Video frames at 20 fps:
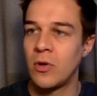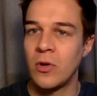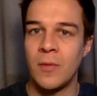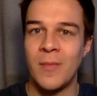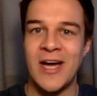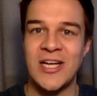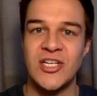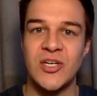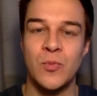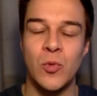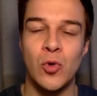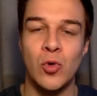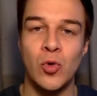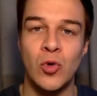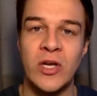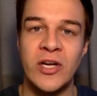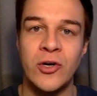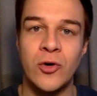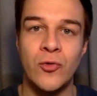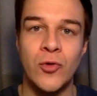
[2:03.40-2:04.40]
imagine we're
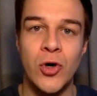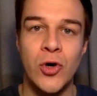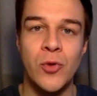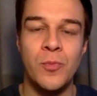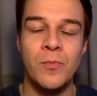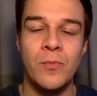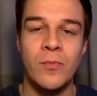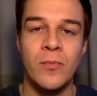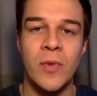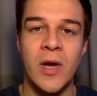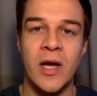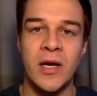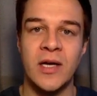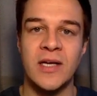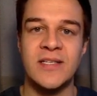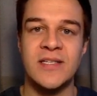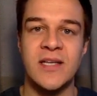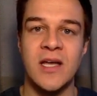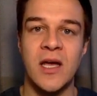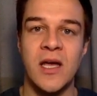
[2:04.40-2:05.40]
all in a room and
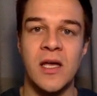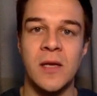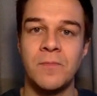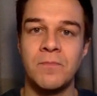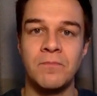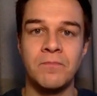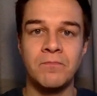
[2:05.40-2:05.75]
I say,